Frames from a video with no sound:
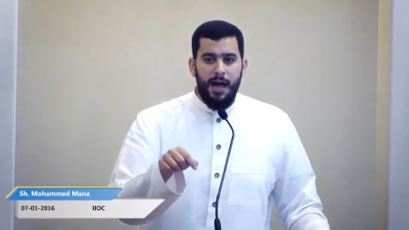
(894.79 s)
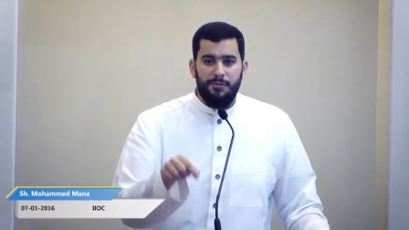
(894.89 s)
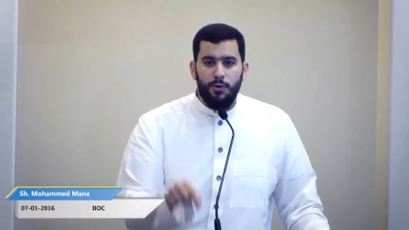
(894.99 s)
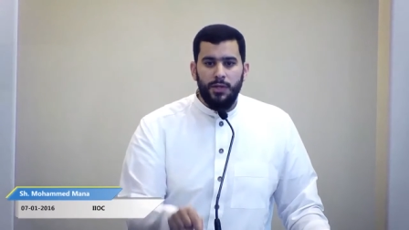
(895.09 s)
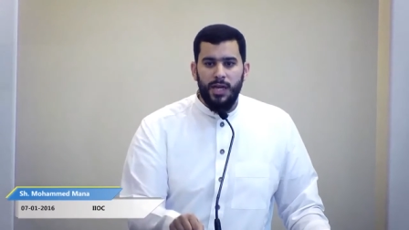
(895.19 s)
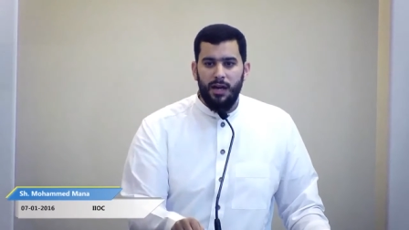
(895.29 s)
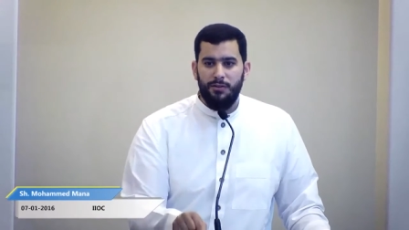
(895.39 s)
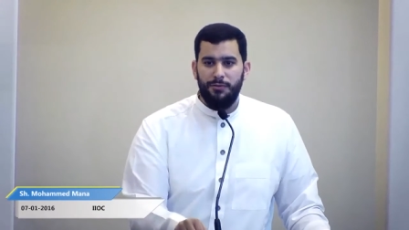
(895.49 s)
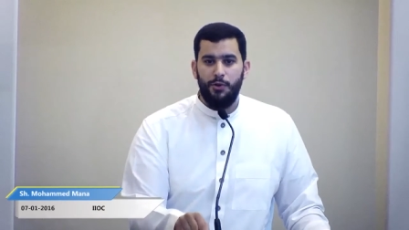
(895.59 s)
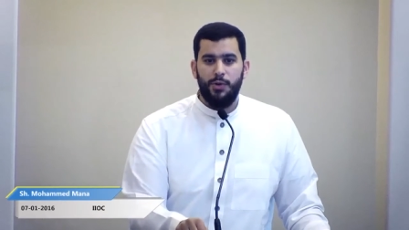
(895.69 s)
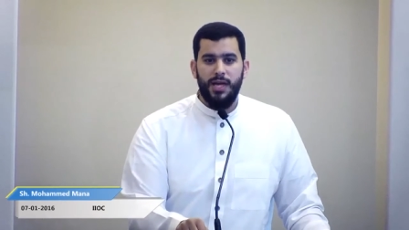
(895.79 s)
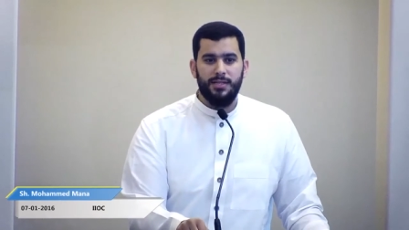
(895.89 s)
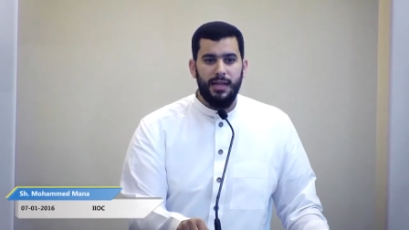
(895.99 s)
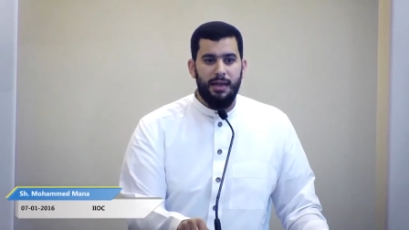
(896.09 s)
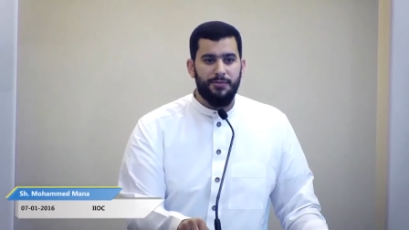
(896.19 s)
I've only got a few
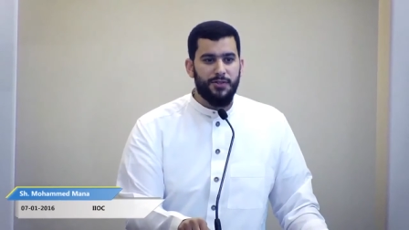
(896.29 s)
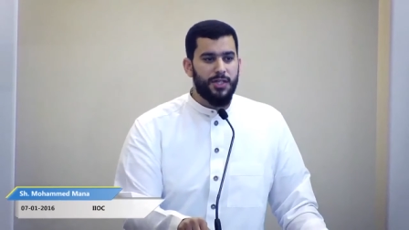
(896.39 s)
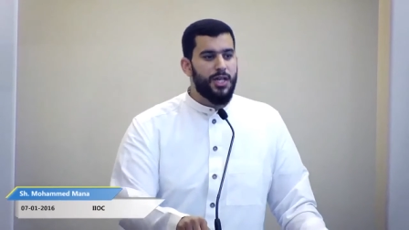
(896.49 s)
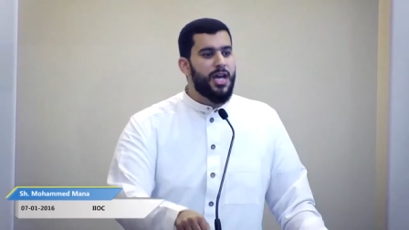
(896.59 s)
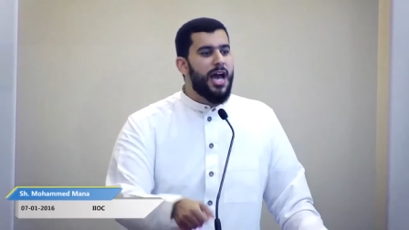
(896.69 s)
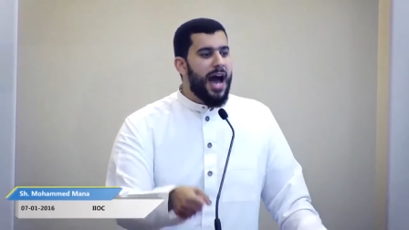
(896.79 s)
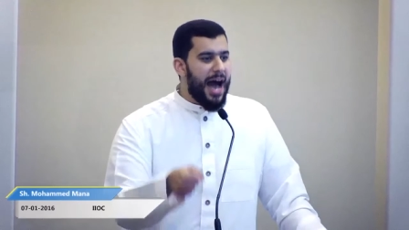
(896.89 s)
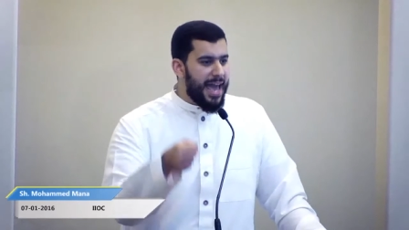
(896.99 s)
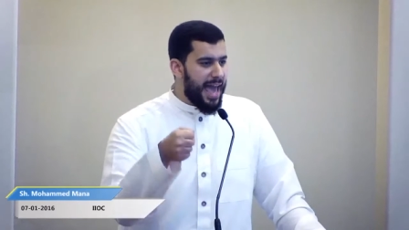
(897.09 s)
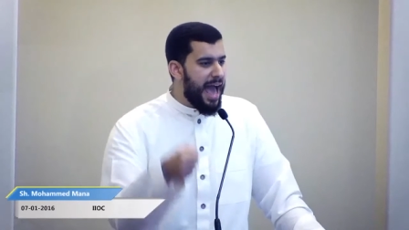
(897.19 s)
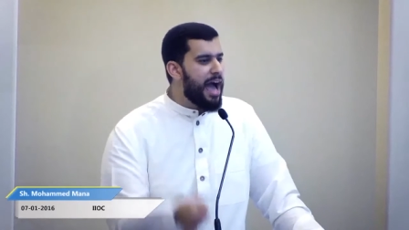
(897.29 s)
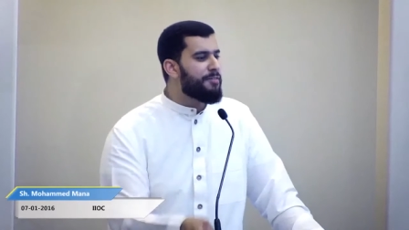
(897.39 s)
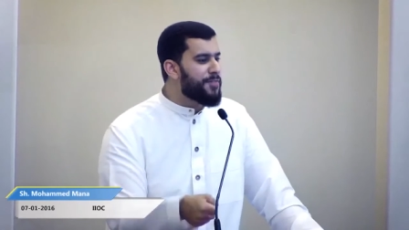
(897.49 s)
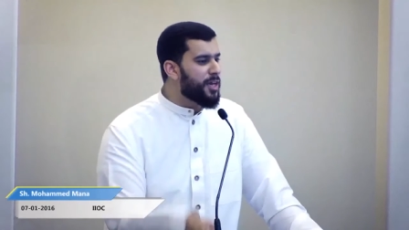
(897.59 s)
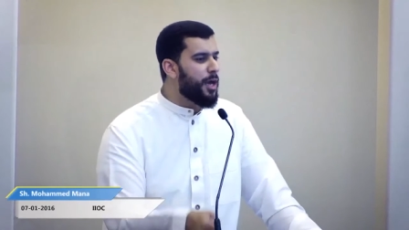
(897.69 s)
days left. I
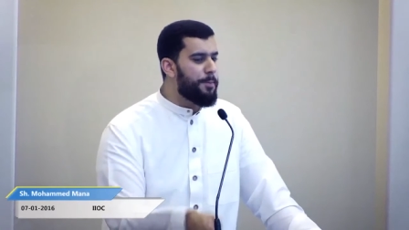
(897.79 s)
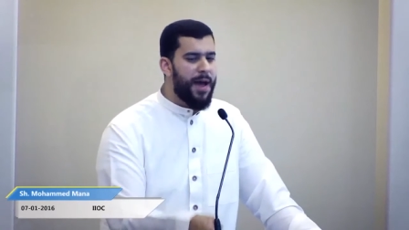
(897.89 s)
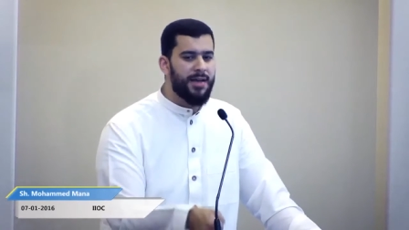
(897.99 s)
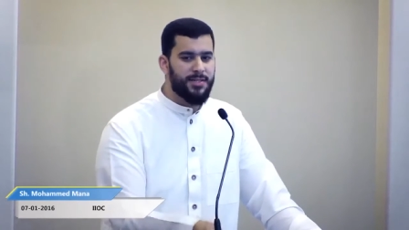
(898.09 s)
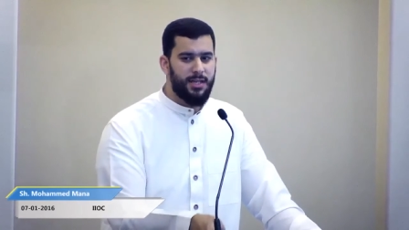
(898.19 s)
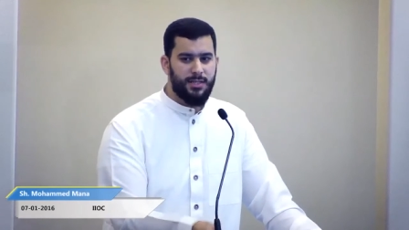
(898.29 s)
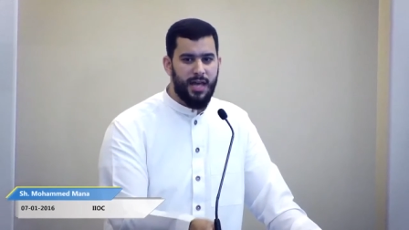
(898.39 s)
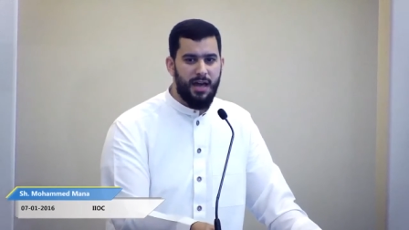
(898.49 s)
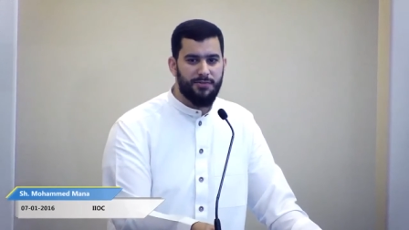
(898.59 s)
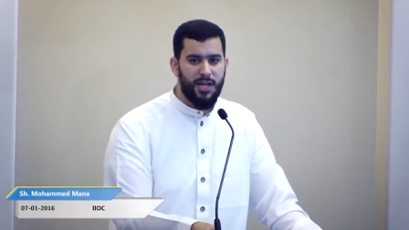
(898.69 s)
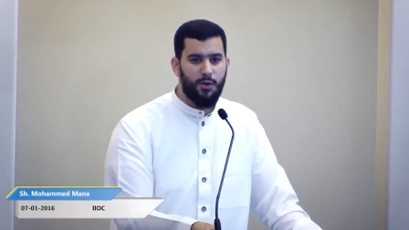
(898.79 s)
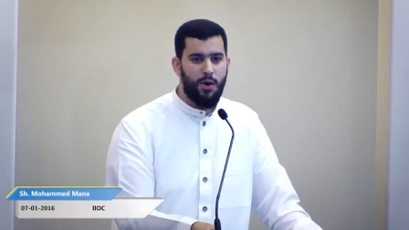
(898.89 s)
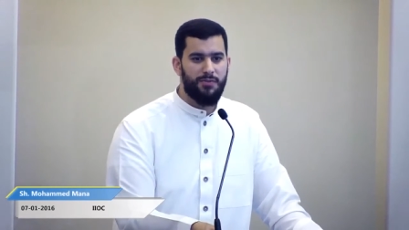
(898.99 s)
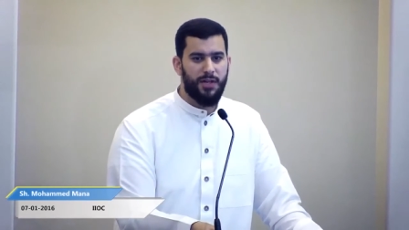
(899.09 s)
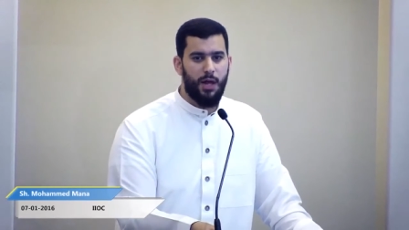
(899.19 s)
have the capacity to have
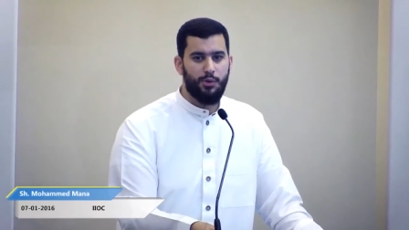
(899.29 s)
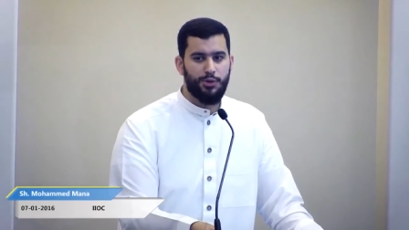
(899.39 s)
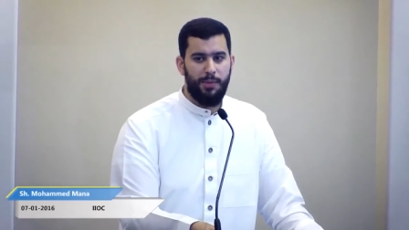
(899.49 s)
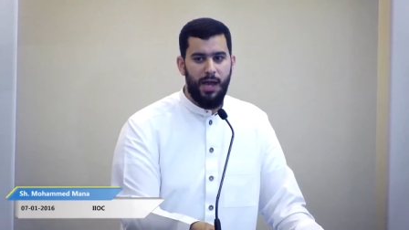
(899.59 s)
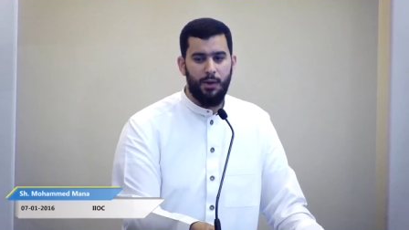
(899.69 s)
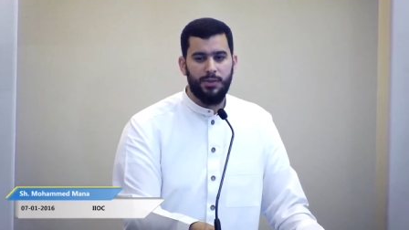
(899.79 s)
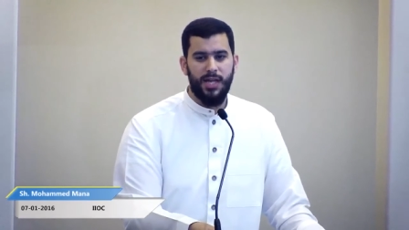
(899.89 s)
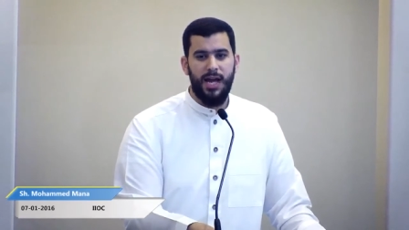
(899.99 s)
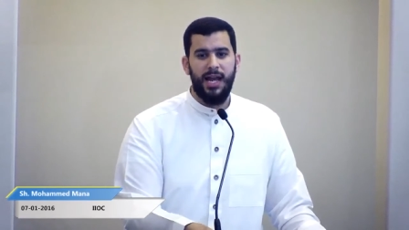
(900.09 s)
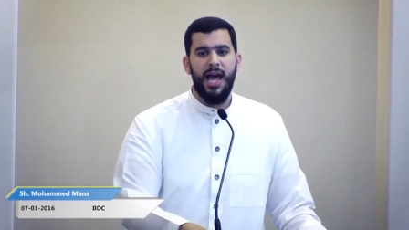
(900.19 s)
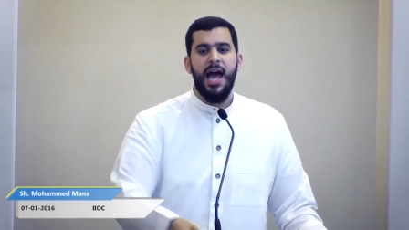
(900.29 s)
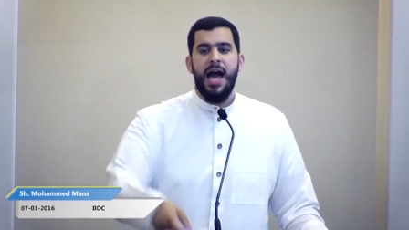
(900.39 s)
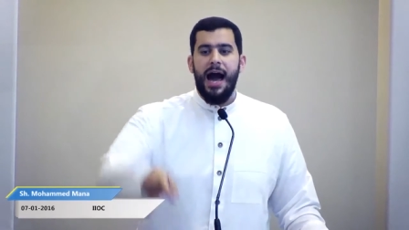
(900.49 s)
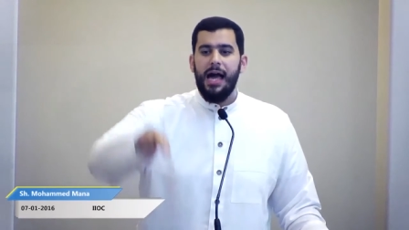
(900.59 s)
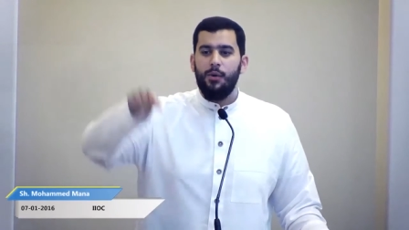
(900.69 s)
taqwa of Allah subhanahu wa ta'ala.
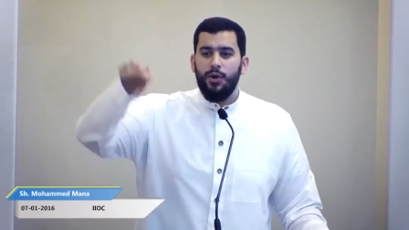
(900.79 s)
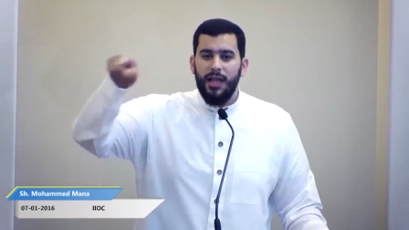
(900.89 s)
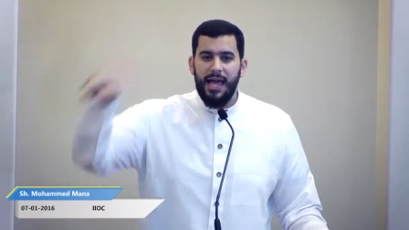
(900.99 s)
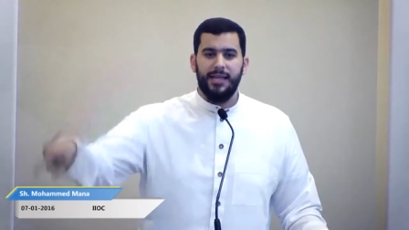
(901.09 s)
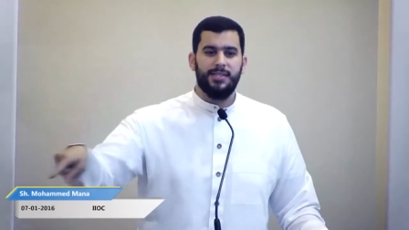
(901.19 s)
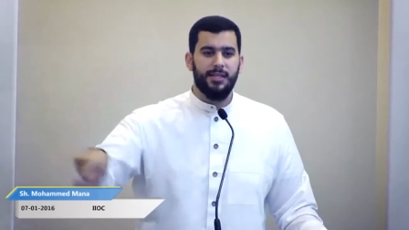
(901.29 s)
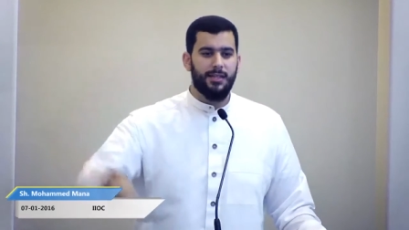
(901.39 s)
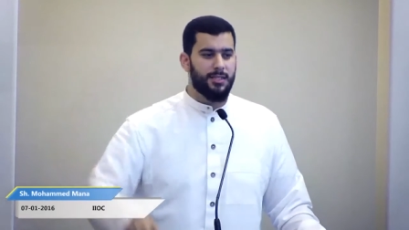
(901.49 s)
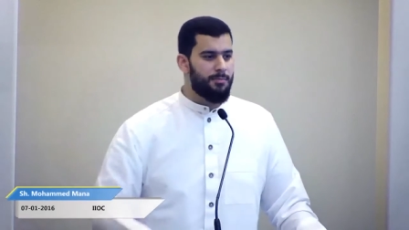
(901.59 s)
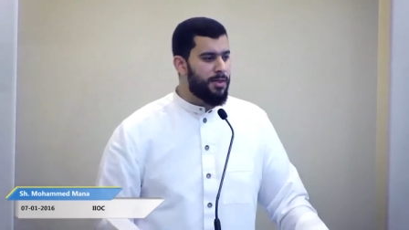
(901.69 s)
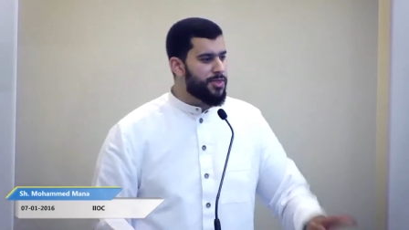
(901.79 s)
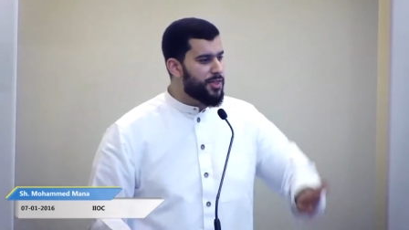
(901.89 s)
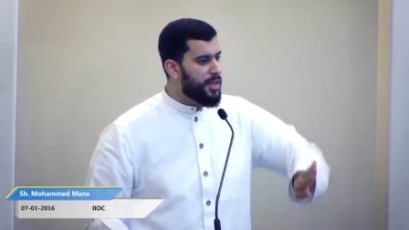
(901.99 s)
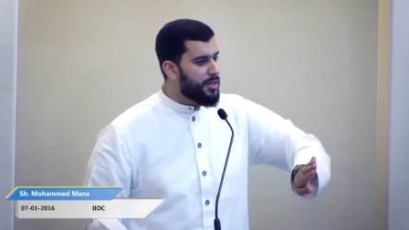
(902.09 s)
I will exit this month